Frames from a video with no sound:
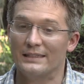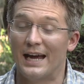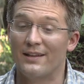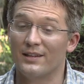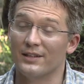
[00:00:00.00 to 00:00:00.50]

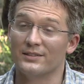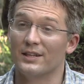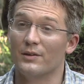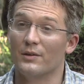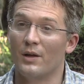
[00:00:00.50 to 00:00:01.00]
sad thing is
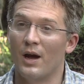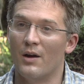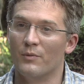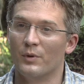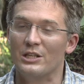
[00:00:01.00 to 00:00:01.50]
that
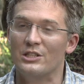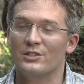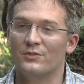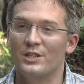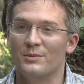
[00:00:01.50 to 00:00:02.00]

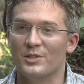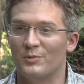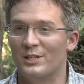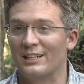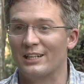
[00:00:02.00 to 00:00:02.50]
religious freedom is
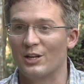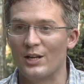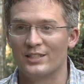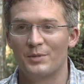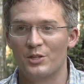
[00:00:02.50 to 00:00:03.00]
protected,
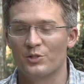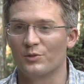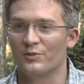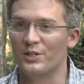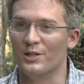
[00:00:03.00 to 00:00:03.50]
not
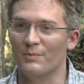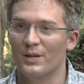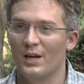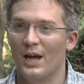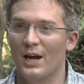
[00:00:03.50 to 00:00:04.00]
spiritual freedom.
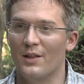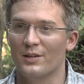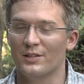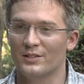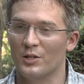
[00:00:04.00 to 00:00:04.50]
And I
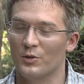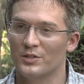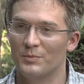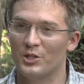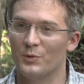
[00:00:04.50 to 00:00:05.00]
think, you know,
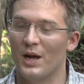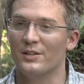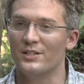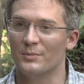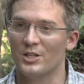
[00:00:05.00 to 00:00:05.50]

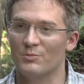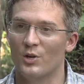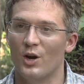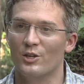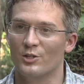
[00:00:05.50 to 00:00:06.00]
spirituality is a much
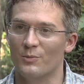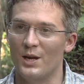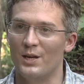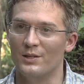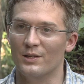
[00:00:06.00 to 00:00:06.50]
broader
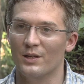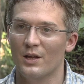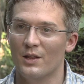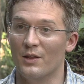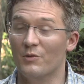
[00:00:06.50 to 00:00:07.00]
domain
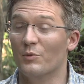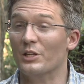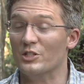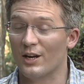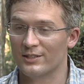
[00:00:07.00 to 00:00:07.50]
than
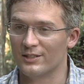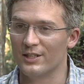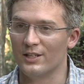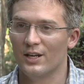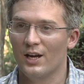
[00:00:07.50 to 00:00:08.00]

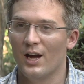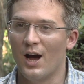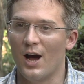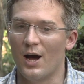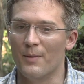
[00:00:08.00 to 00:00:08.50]
religiosity.
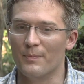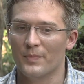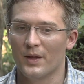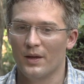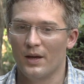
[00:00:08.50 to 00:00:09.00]

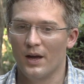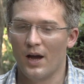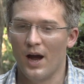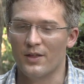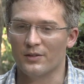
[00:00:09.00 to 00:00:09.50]

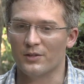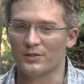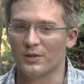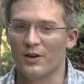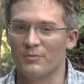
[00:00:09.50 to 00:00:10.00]
I think
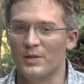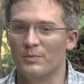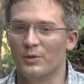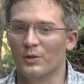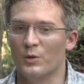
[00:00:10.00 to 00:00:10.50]
there's a lot of
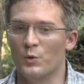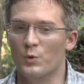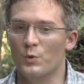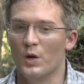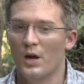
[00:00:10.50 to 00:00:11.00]
people
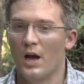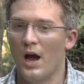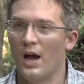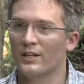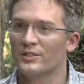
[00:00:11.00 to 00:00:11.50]
who
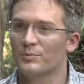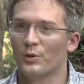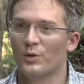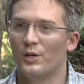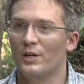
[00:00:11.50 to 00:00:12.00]

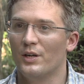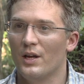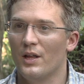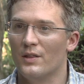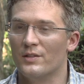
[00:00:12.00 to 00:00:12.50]
explore
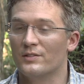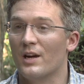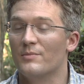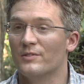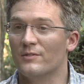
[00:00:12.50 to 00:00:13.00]
these
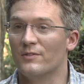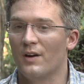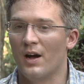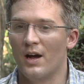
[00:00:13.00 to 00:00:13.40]
types of